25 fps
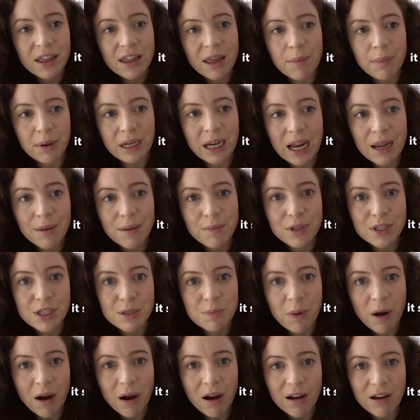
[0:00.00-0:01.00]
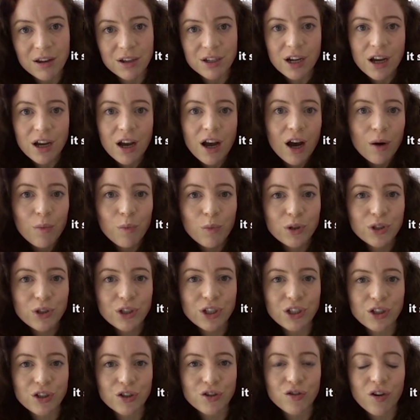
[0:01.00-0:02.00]
they became inspired and
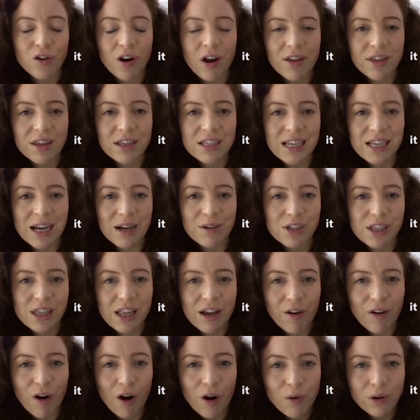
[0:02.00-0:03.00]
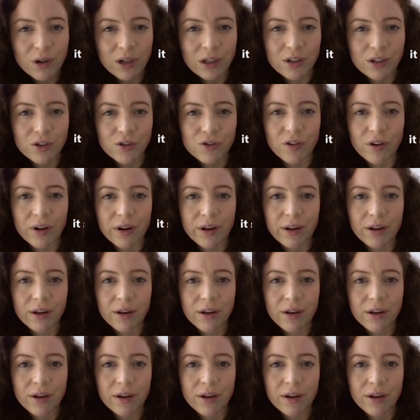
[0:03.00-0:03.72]
wanted to try things out in their own country.